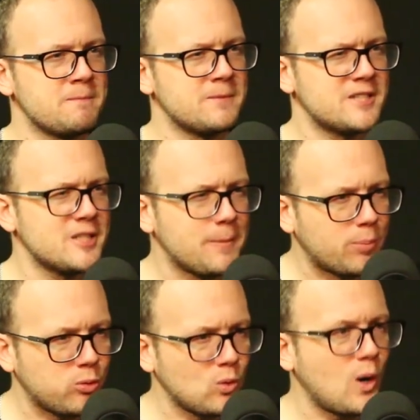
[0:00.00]
this is a
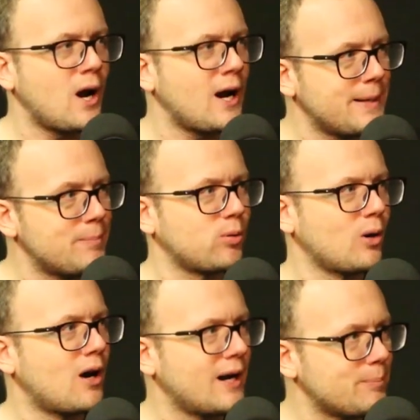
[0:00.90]
prime,
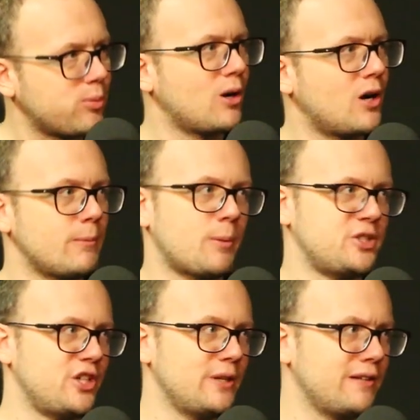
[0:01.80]
prime, prime
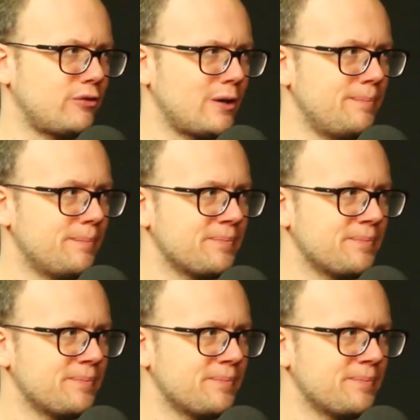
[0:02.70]
opportunity for him.